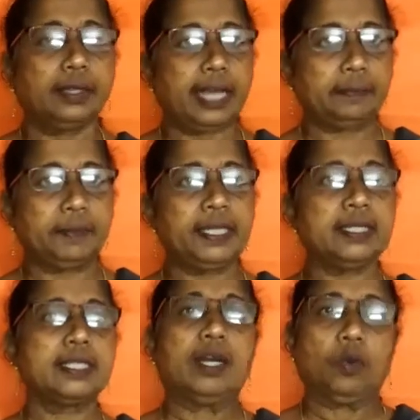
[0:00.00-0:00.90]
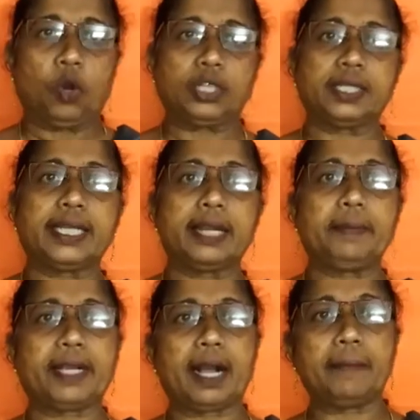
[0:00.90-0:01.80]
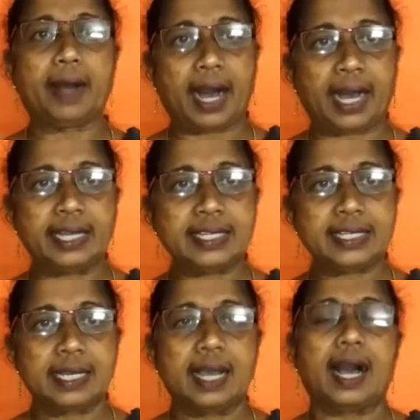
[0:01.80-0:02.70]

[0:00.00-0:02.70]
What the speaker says: That means water can become ice,